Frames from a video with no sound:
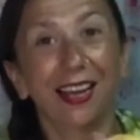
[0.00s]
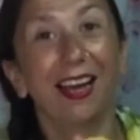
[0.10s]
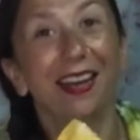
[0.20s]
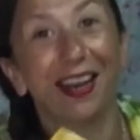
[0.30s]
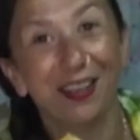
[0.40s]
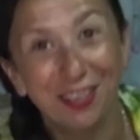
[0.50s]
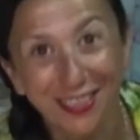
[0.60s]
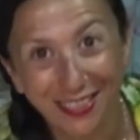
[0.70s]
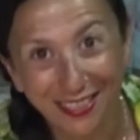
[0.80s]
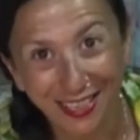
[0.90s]
And now you
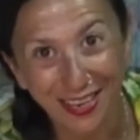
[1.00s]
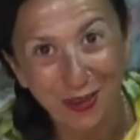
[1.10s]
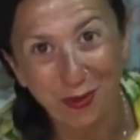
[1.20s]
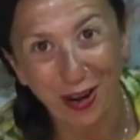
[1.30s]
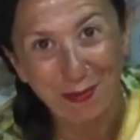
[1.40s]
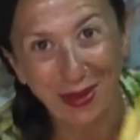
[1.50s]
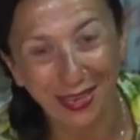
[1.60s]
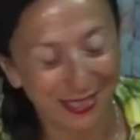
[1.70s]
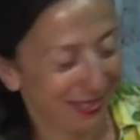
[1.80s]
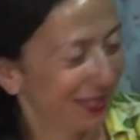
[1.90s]
can see what I
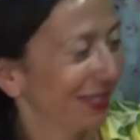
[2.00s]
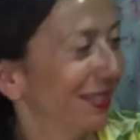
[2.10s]
meant.